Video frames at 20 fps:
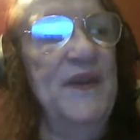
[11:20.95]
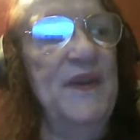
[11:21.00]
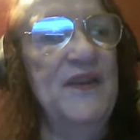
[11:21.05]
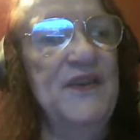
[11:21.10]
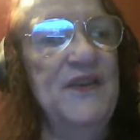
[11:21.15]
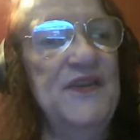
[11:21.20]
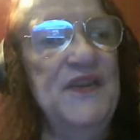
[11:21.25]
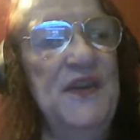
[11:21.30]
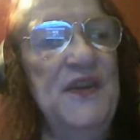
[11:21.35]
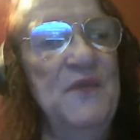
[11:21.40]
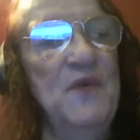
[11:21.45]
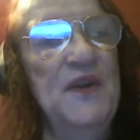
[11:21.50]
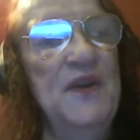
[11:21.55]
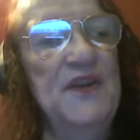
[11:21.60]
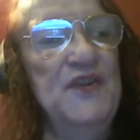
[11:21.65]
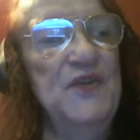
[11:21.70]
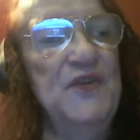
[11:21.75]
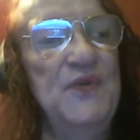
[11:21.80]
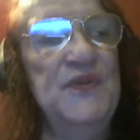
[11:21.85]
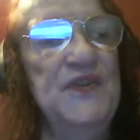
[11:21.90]
because he
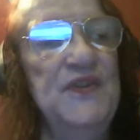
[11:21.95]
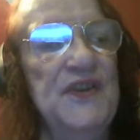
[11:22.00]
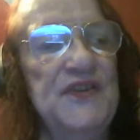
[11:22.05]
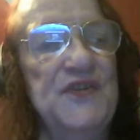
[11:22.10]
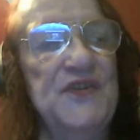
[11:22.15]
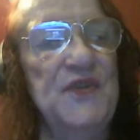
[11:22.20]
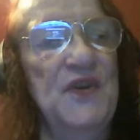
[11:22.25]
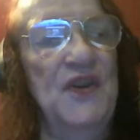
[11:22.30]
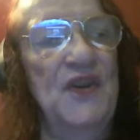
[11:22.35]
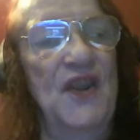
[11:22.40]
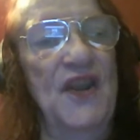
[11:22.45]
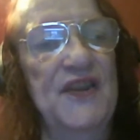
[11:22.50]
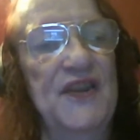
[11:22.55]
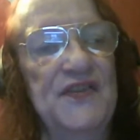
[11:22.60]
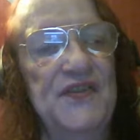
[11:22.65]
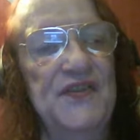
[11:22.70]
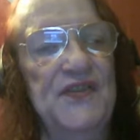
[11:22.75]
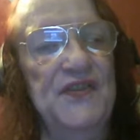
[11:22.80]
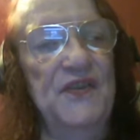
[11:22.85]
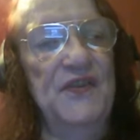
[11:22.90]
wanted to
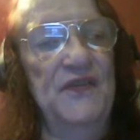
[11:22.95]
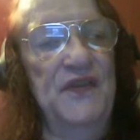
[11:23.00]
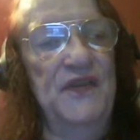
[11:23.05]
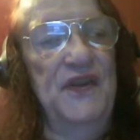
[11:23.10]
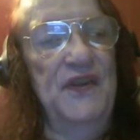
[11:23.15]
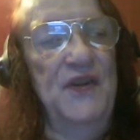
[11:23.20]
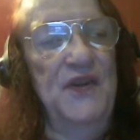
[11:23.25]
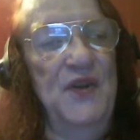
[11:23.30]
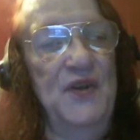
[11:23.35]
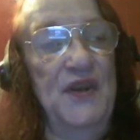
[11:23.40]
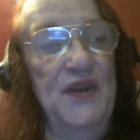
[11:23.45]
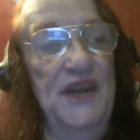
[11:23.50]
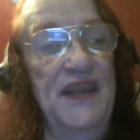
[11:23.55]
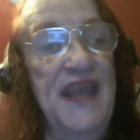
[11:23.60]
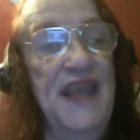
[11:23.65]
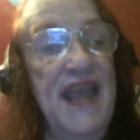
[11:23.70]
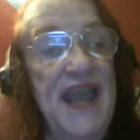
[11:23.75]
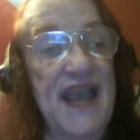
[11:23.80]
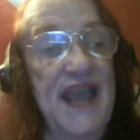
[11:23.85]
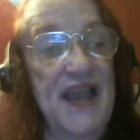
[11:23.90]
industrialize the Soviet Union
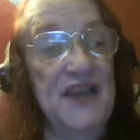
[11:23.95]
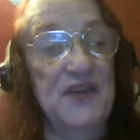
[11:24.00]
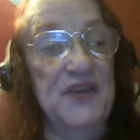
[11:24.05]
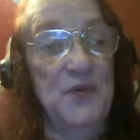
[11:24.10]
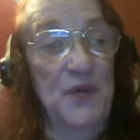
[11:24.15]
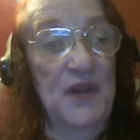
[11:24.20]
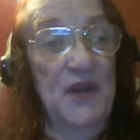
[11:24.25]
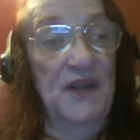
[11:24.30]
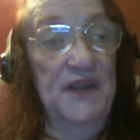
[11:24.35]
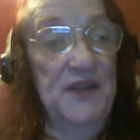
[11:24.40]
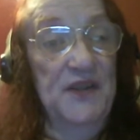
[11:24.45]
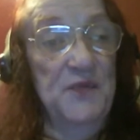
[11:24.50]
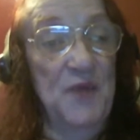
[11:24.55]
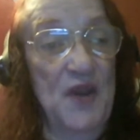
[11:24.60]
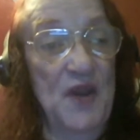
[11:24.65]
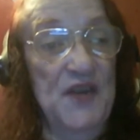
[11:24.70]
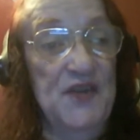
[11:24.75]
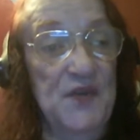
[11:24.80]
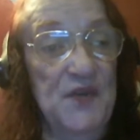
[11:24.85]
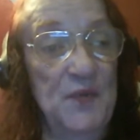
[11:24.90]
as quickly as
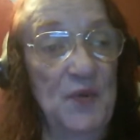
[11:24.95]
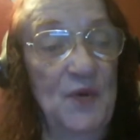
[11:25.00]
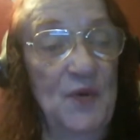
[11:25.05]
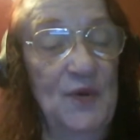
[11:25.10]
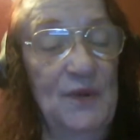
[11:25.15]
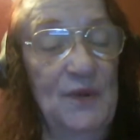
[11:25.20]
possible.